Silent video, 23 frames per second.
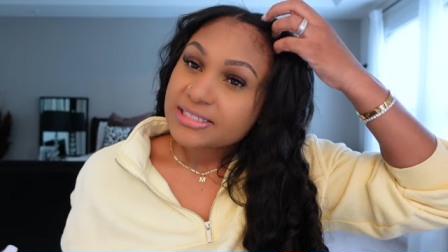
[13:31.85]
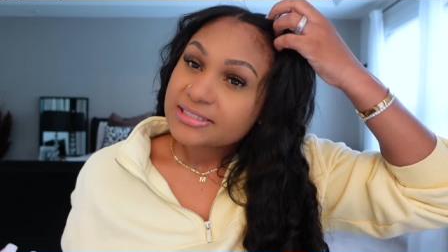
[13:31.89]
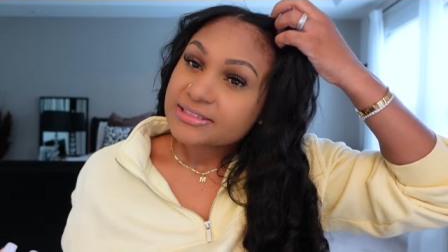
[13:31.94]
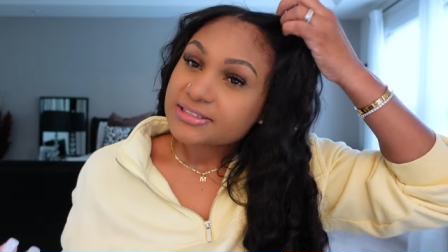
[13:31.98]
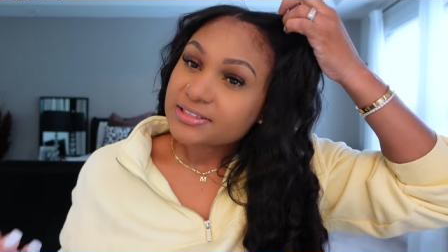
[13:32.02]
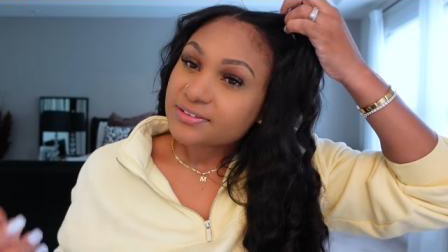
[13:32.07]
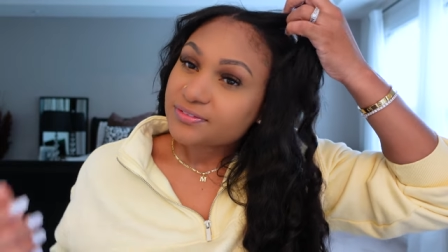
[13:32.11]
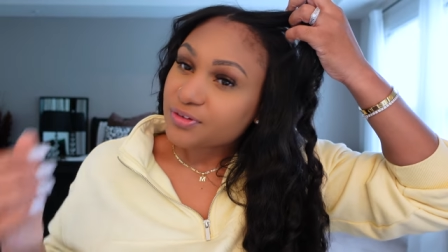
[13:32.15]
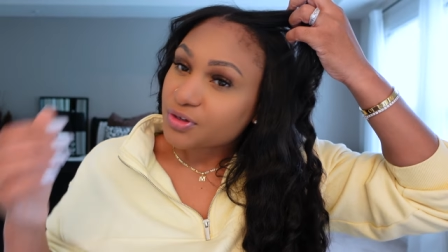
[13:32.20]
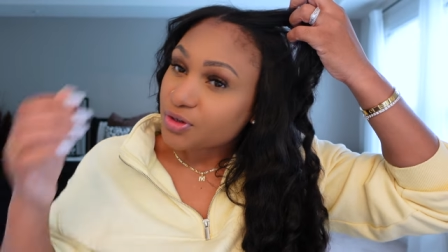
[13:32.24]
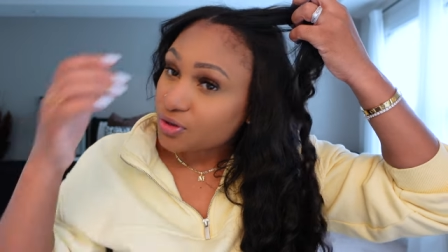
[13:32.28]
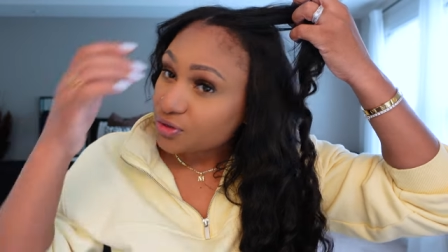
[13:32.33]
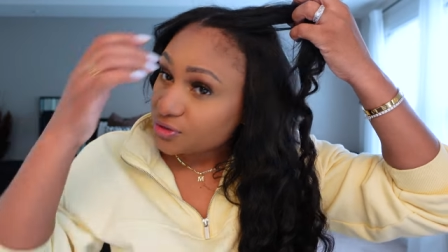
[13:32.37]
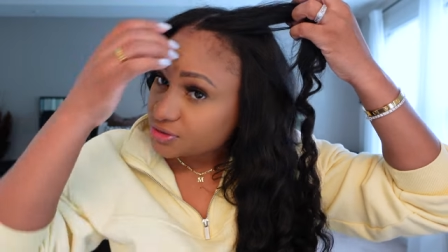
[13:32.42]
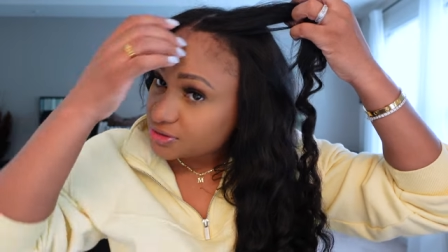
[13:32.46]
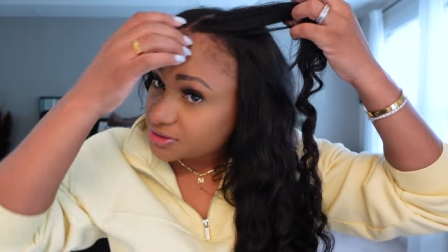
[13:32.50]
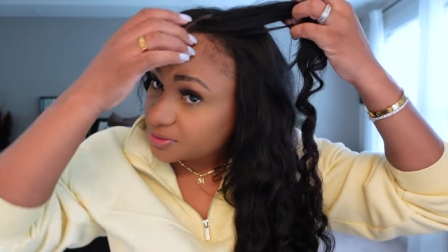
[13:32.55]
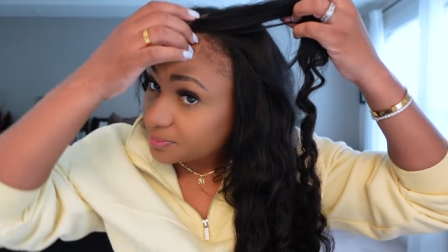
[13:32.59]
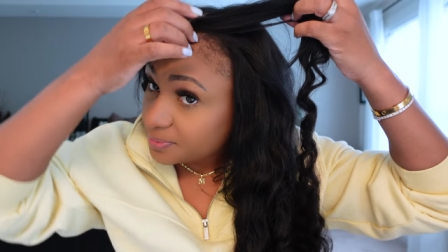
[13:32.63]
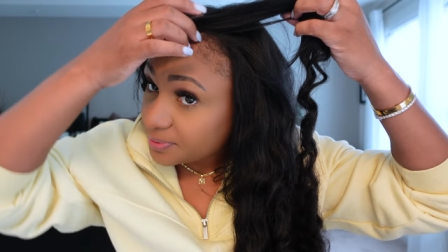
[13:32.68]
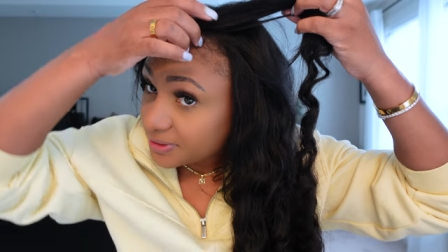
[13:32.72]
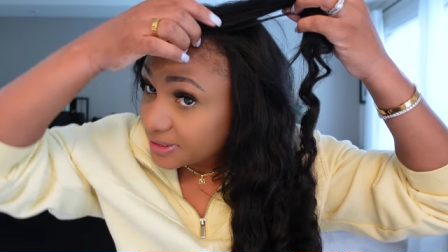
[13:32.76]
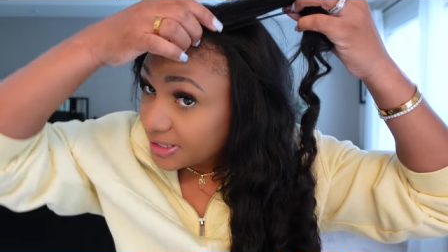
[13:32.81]
difficult
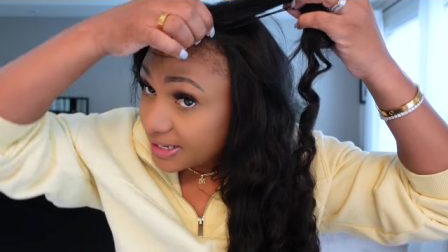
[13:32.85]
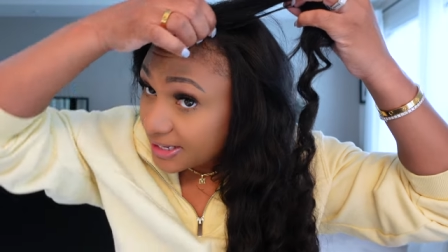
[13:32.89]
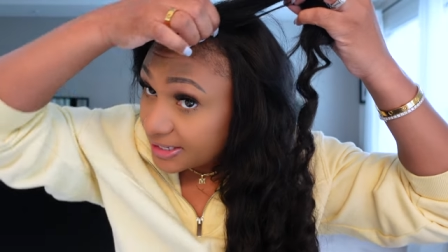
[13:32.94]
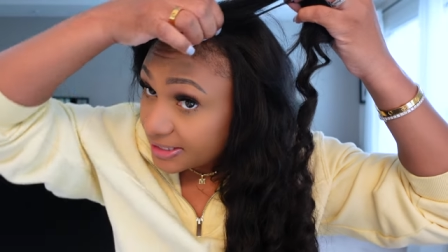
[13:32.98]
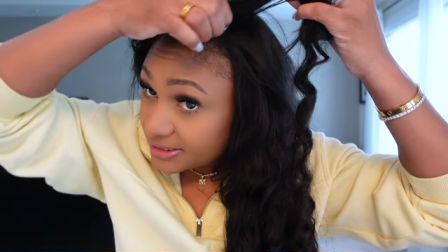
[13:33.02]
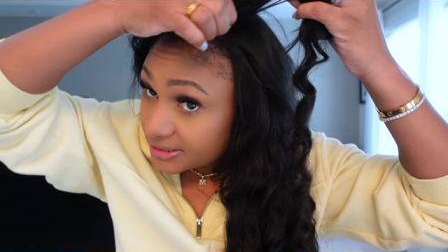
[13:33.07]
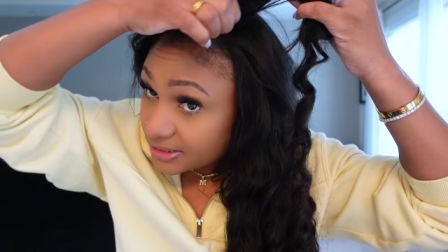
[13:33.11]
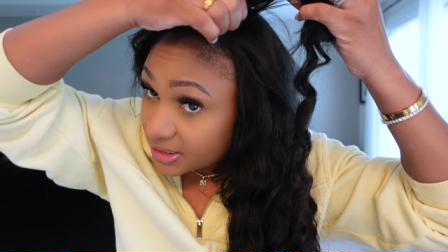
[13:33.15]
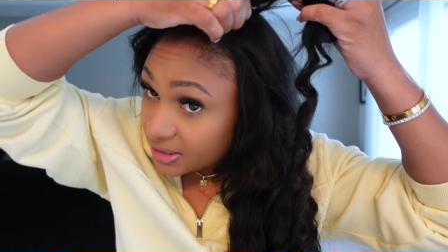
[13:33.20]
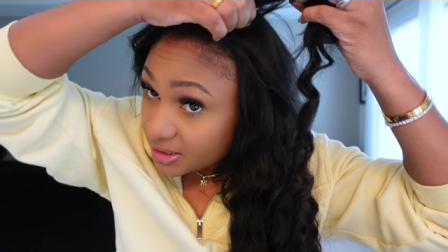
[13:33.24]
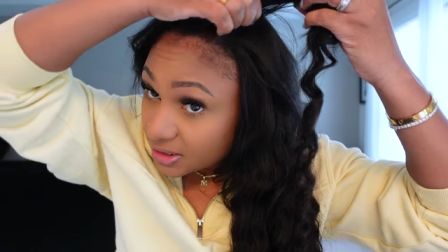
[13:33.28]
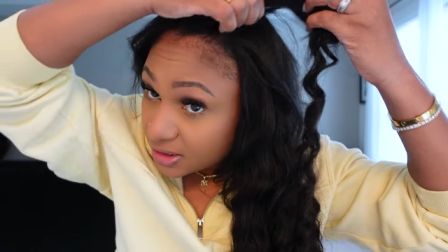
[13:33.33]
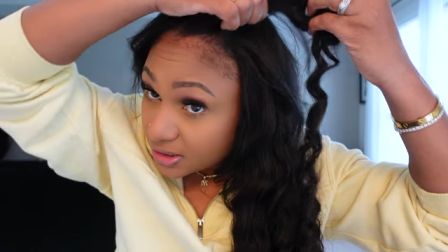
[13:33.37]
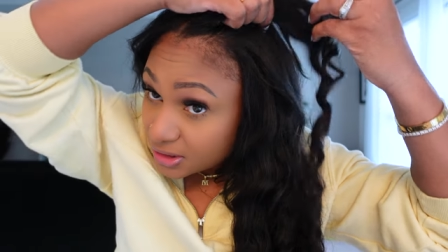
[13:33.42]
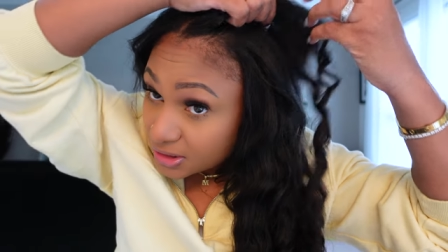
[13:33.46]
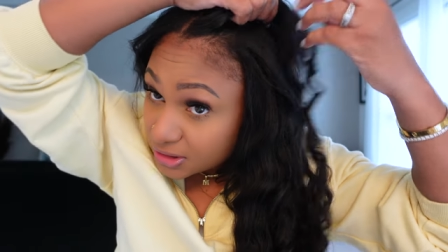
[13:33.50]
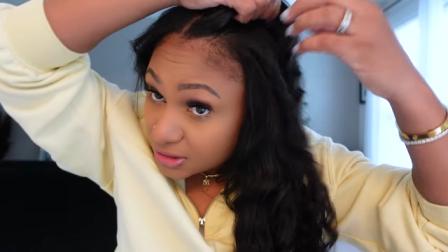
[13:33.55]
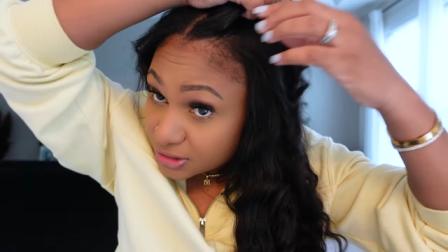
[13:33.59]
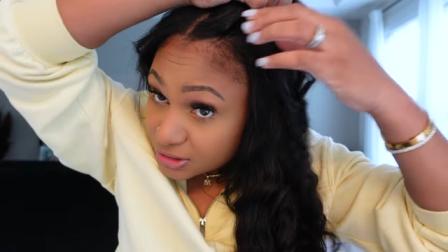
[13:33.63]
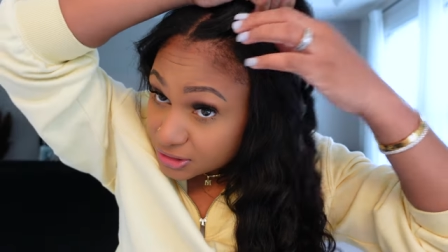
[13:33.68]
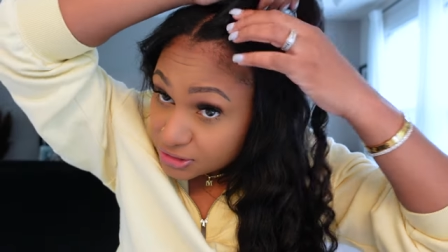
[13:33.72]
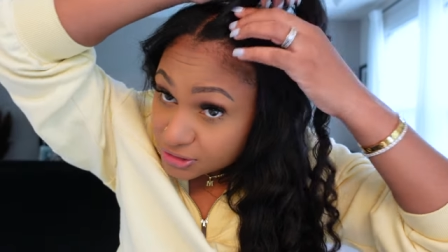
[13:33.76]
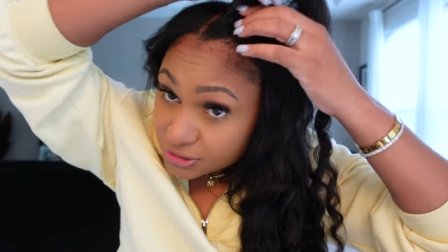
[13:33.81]
to blend.
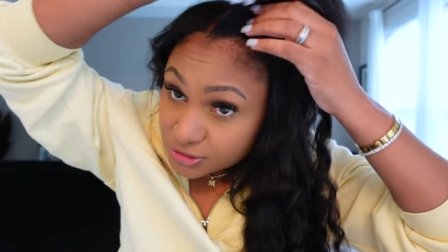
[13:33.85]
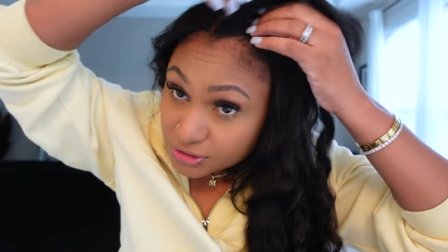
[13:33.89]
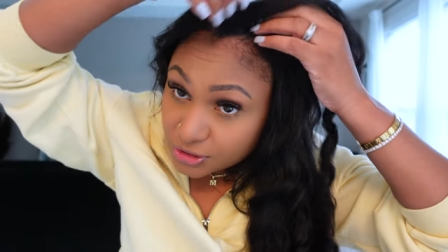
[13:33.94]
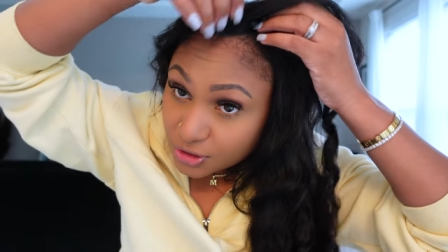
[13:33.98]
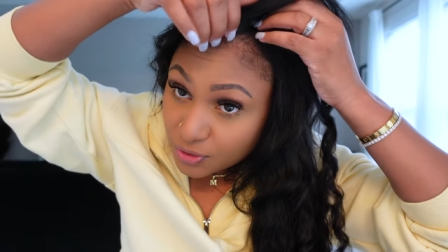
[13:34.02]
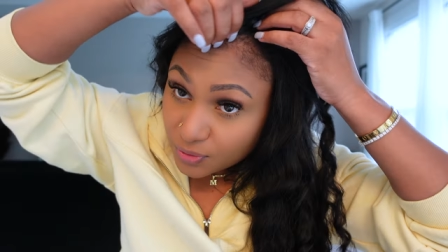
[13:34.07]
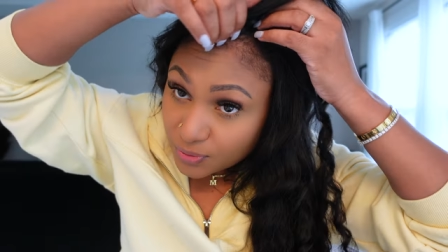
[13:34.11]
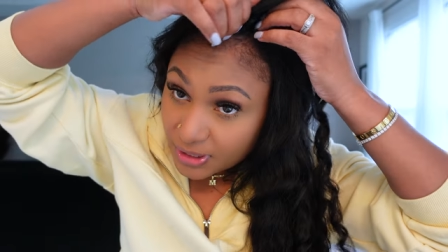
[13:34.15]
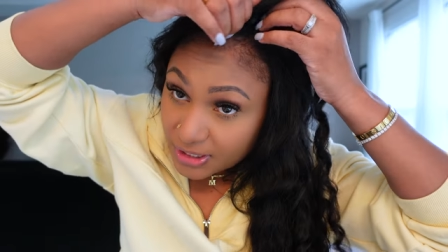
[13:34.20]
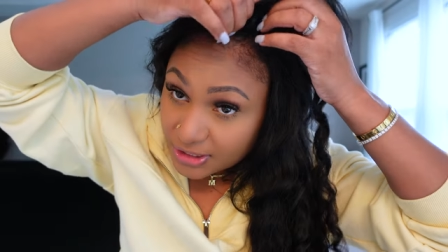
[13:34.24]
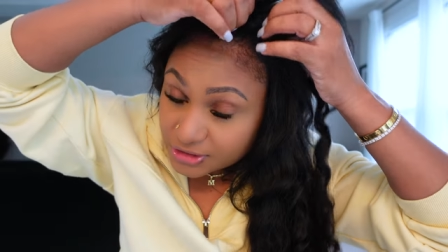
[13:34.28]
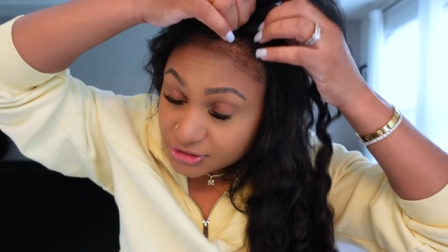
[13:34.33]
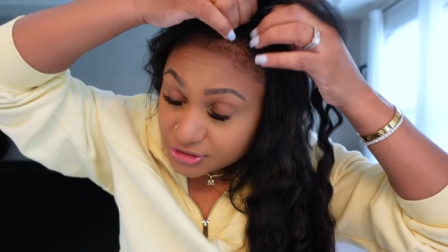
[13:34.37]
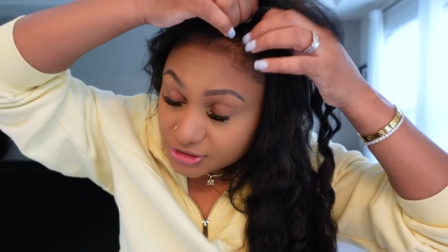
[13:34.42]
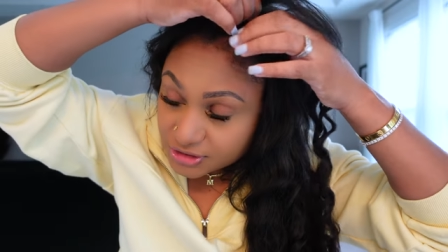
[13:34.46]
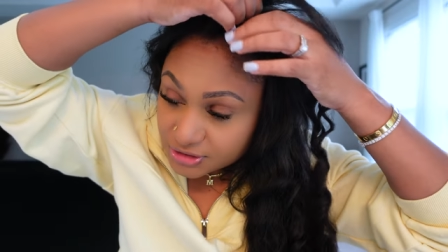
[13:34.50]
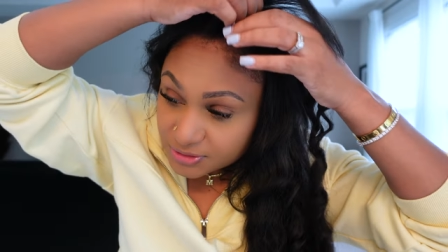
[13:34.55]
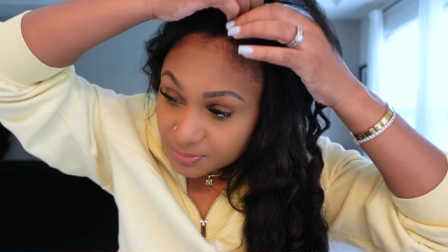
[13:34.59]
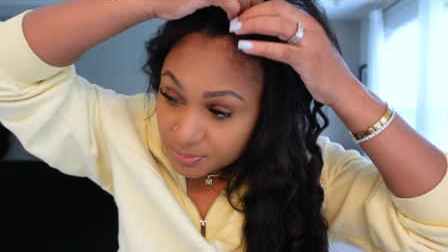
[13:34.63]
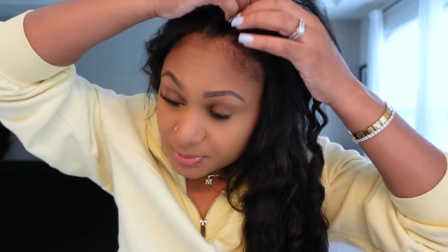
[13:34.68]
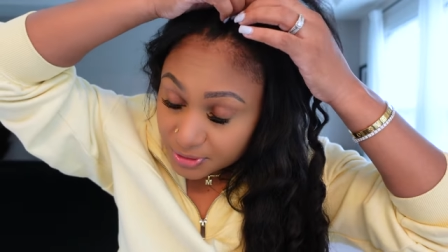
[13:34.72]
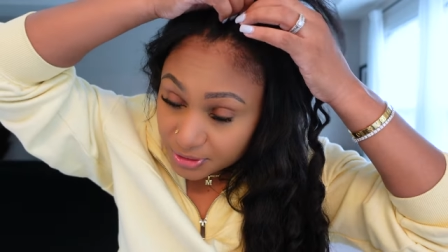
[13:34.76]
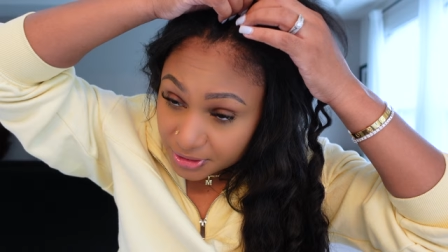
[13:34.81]
So I
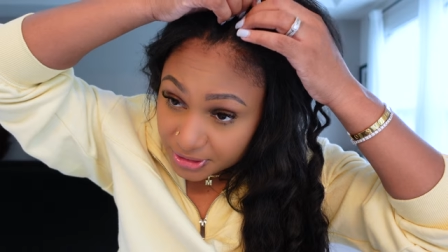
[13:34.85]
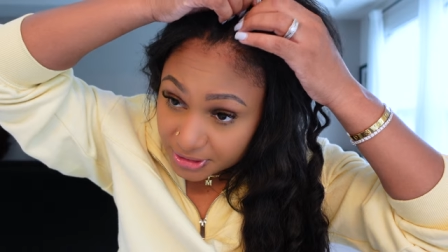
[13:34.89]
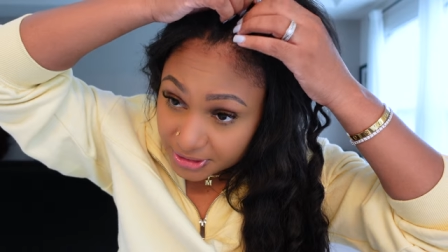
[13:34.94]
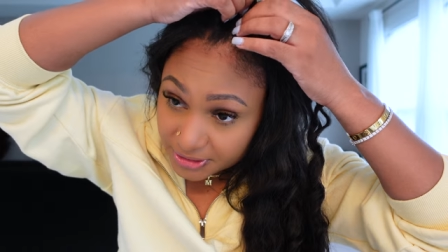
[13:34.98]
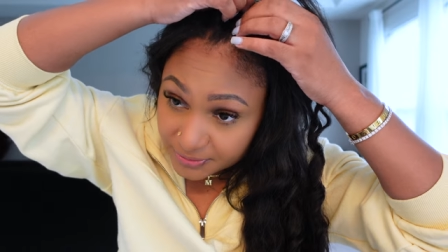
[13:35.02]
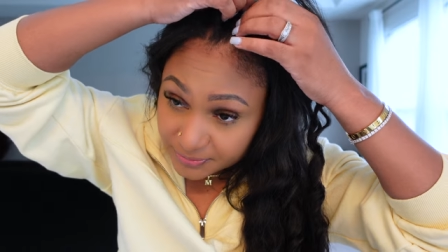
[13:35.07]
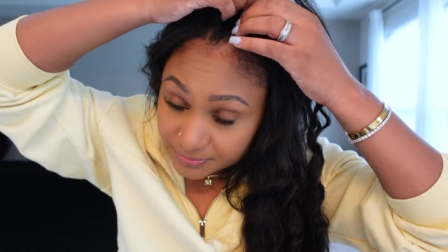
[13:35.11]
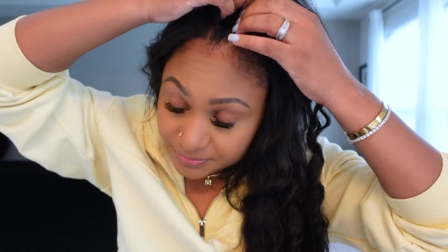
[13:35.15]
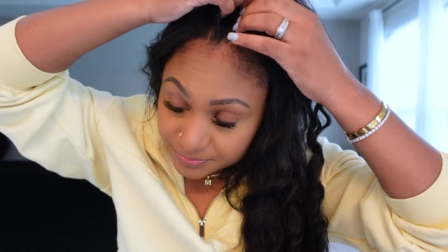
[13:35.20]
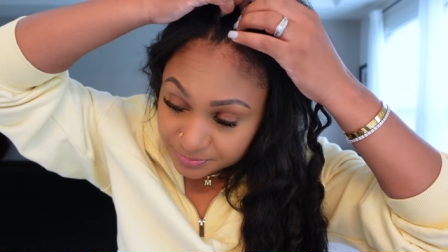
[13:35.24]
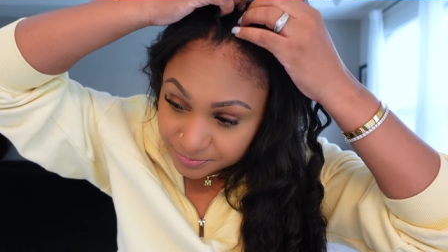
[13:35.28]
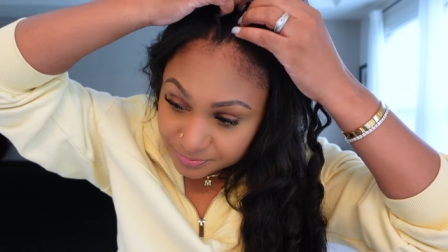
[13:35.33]
just put